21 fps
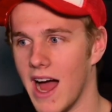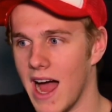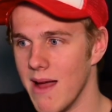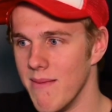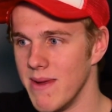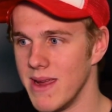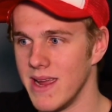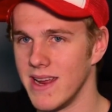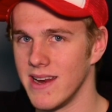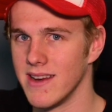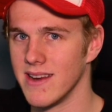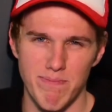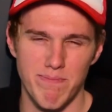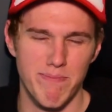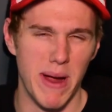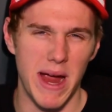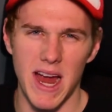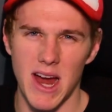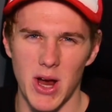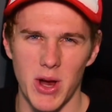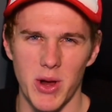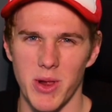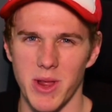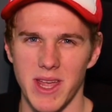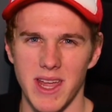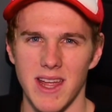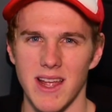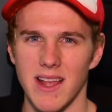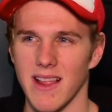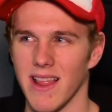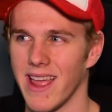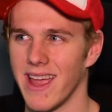I mean,
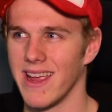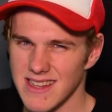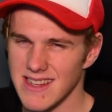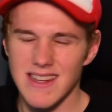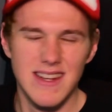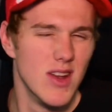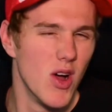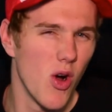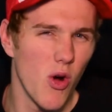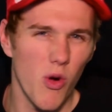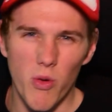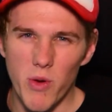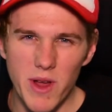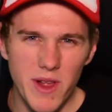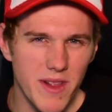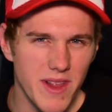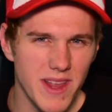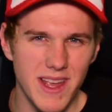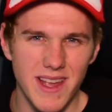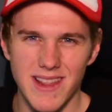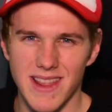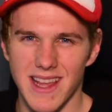barely, like, not really.